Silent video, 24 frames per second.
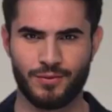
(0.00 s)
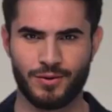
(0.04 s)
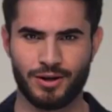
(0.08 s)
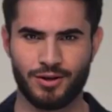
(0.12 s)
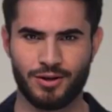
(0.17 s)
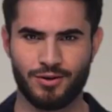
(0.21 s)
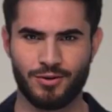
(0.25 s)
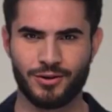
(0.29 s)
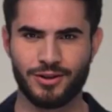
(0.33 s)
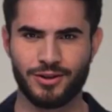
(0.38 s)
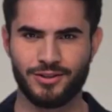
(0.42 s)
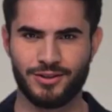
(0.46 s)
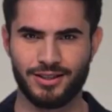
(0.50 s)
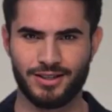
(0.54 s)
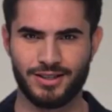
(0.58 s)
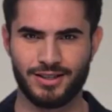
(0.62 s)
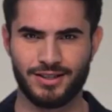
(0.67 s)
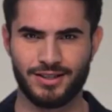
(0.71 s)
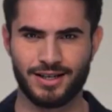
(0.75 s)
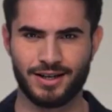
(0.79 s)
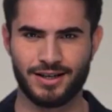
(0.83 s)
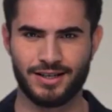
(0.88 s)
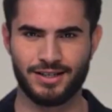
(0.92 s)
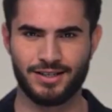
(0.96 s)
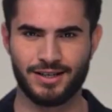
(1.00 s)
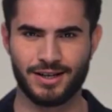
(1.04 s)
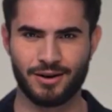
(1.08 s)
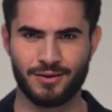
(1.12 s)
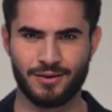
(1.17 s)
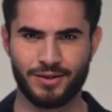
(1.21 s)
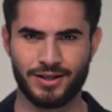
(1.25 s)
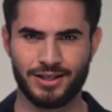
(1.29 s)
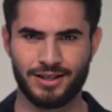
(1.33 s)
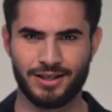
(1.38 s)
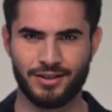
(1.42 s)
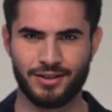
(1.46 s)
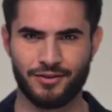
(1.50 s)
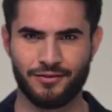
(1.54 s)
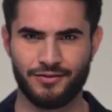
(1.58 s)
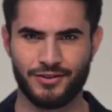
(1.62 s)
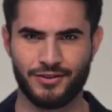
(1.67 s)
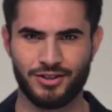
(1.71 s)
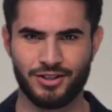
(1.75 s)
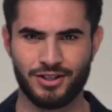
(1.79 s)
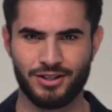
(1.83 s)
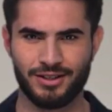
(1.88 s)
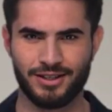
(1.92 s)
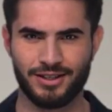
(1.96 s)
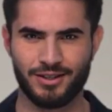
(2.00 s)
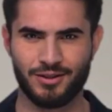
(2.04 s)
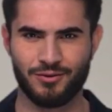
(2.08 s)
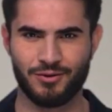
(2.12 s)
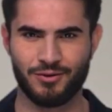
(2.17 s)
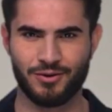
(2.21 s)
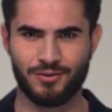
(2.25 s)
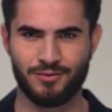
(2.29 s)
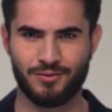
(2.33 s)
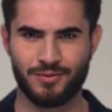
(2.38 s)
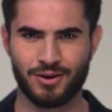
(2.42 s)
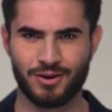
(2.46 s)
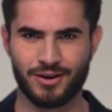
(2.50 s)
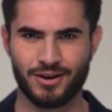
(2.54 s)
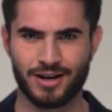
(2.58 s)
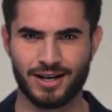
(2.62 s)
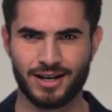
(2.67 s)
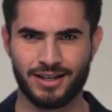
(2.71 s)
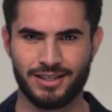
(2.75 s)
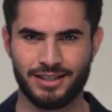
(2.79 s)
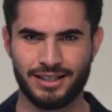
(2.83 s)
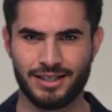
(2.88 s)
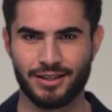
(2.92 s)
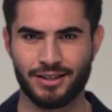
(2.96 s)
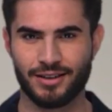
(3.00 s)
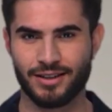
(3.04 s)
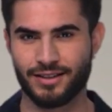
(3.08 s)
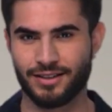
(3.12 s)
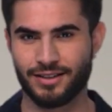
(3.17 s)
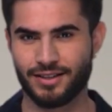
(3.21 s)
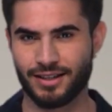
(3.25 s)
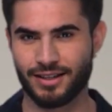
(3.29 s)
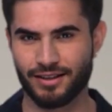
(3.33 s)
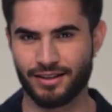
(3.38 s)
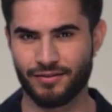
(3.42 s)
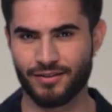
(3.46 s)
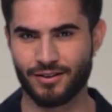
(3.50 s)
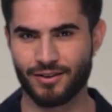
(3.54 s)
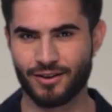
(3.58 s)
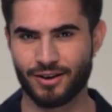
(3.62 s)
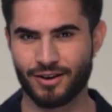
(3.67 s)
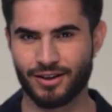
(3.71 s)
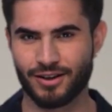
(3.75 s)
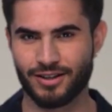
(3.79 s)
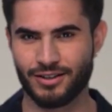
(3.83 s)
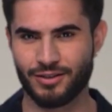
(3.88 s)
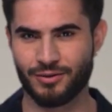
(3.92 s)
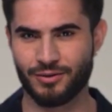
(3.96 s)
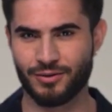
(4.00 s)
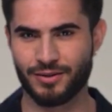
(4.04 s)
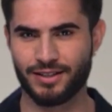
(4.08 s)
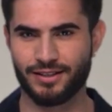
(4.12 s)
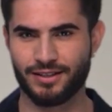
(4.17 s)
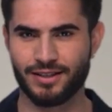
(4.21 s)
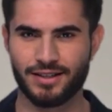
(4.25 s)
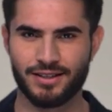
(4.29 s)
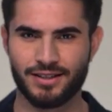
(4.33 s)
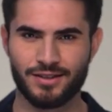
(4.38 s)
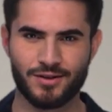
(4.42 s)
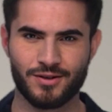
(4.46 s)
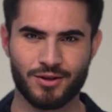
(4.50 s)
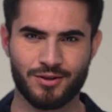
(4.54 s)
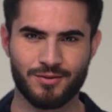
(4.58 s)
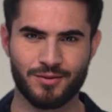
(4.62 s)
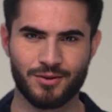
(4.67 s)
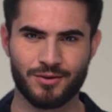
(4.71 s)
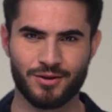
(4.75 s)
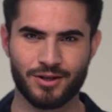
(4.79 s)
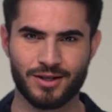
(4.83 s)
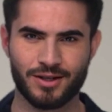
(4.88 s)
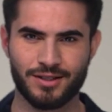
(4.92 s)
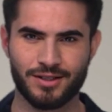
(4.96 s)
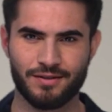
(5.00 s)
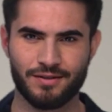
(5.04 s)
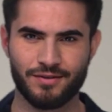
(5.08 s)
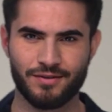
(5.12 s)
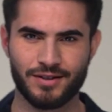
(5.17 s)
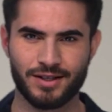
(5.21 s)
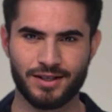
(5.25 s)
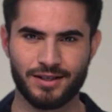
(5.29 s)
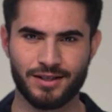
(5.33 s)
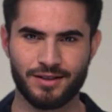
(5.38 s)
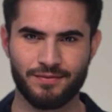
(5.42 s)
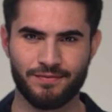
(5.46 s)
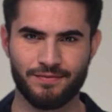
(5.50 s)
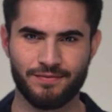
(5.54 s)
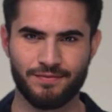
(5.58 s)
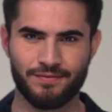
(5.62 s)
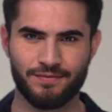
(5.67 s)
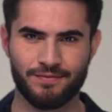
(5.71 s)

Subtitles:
we are going to discuss how we can efficiently group our ideas and thoughts to assist our productivity.